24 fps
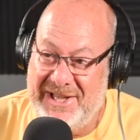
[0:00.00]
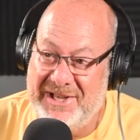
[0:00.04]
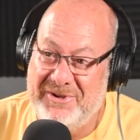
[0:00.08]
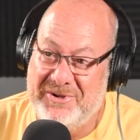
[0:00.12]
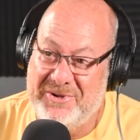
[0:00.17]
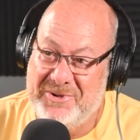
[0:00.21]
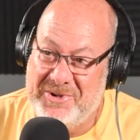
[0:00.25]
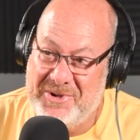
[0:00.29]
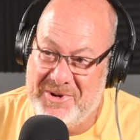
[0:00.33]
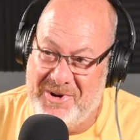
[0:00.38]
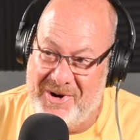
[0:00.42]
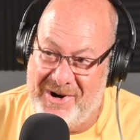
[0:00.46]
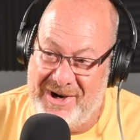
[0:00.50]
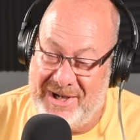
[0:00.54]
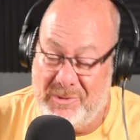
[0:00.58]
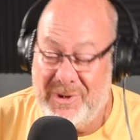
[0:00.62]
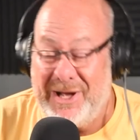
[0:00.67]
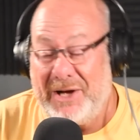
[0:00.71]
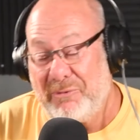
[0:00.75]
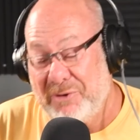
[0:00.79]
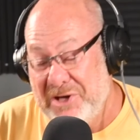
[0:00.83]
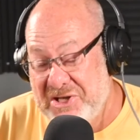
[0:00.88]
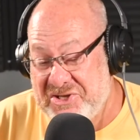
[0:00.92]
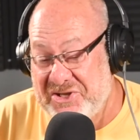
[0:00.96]
New York.
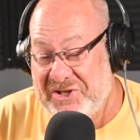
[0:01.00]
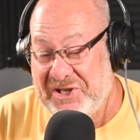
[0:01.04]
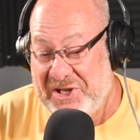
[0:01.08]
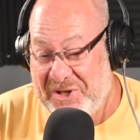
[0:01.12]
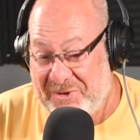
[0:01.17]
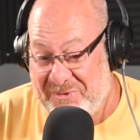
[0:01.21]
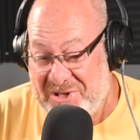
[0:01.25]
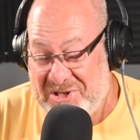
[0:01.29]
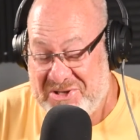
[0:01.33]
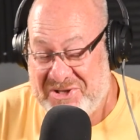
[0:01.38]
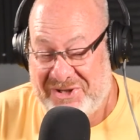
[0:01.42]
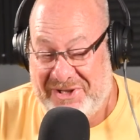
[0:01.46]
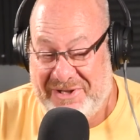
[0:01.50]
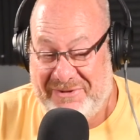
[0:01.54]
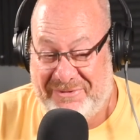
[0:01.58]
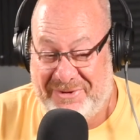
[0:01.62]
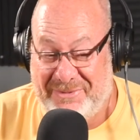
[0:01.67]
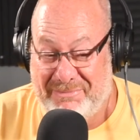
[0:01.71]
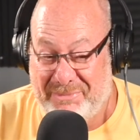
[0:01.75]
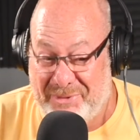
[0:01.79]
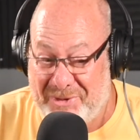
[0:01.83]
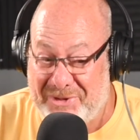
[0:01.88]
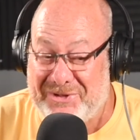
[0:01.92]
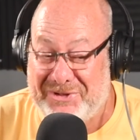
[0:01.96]
Well, originally, originally from
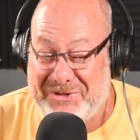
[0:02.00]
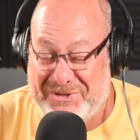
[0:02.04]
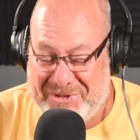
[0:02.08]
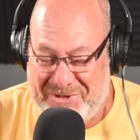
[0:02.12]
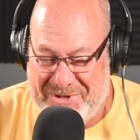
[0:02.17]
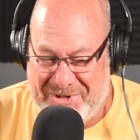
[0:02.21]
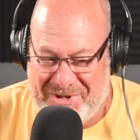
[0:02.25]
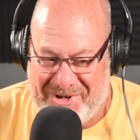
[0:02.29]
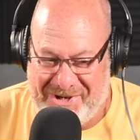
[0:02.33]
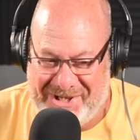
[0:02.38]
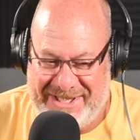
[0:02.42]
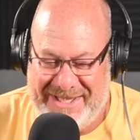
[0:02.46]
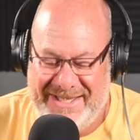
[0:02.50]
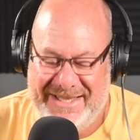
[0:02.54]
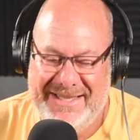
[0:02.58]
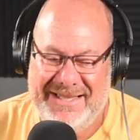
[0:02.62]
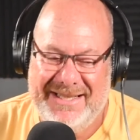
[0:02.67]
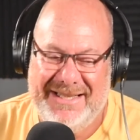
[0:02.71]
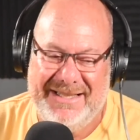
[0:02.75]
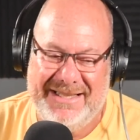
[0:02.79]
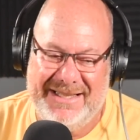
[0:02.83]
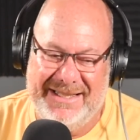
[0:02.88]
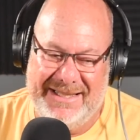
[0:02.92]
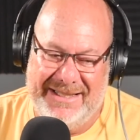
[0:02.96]
Brooklyn, New York,
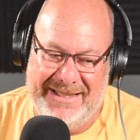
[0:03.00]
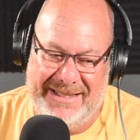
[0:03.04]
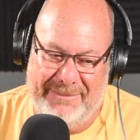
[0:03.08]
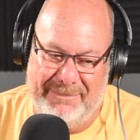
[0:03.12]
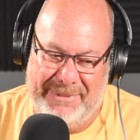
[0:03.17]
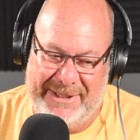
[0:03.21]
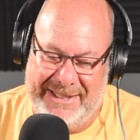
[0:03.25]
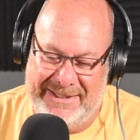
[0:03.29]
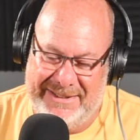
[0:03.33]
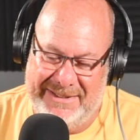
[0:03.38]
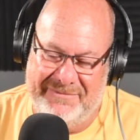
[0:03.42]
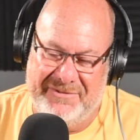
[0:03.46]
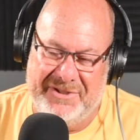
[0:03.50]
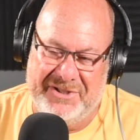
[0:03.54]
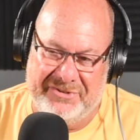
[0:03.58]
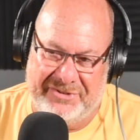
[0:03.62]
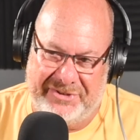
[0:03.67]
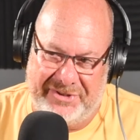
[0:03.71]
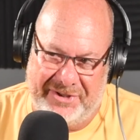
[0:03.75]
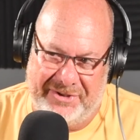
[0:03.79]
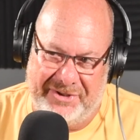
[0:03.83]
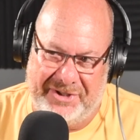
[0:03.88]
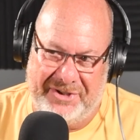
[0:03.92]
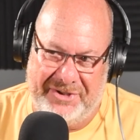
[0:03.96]
uh, but I lived in
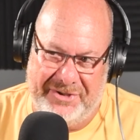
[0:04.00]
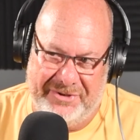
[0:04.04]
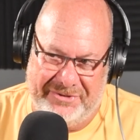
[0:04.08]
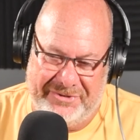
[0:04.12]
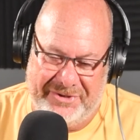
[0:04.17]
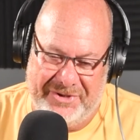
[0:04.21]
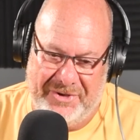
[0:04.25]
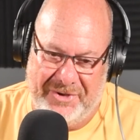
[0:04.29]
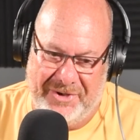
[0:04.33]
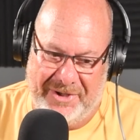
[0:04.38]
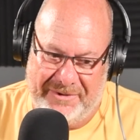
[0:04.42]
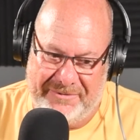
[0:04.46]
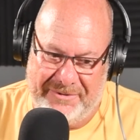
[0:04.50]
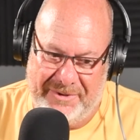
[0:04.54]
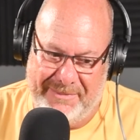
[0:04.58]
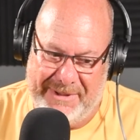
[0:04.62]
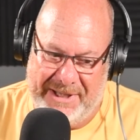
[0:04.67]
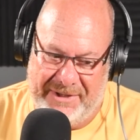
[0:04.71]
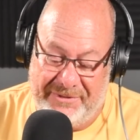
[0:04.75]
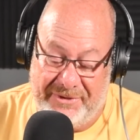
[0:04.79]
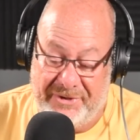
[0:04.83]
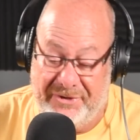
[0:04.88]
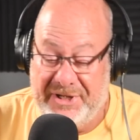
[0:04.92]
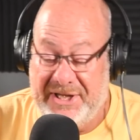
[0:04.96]
Syracuse, New York, for
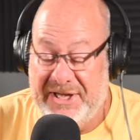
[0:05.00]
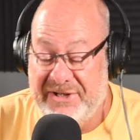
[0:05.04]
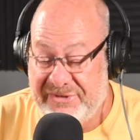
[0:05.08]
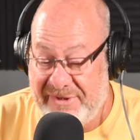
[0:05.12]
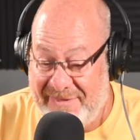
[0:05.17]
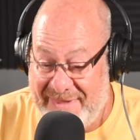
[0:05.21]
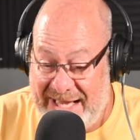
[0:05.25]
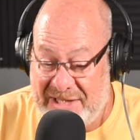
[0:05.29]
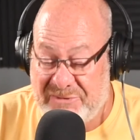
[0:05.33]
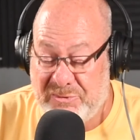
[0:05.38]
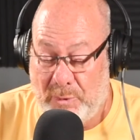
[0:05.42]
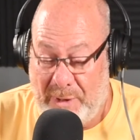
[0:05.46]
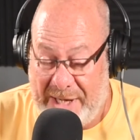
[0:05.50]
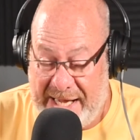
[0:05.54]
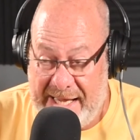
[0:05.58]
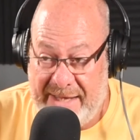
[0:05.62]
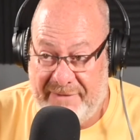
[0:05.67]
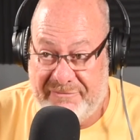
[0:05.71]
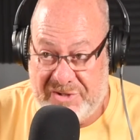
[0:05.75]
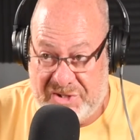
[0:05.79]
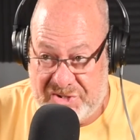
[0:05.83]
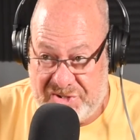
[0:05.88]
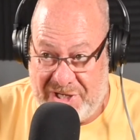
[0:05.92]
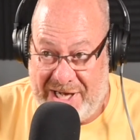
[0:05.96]
about thirty years, and that's where
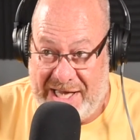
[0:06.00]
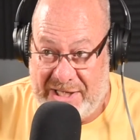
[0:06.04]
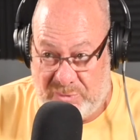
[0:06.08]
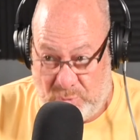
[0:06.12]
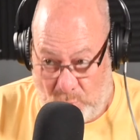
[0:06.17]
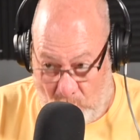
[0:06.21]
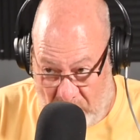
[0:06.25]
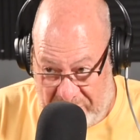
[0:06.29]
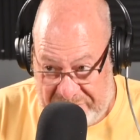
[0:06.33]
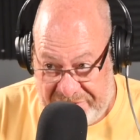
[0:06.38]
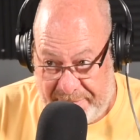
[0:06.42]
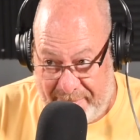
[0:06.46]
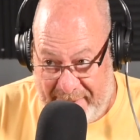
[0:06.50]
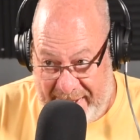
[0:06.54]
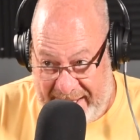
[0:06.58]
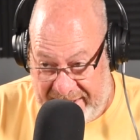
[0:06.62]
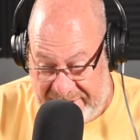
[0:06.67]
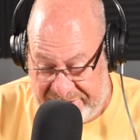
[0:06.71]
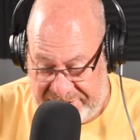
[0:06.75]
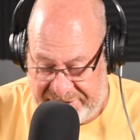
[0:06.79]
AfterShokz was based.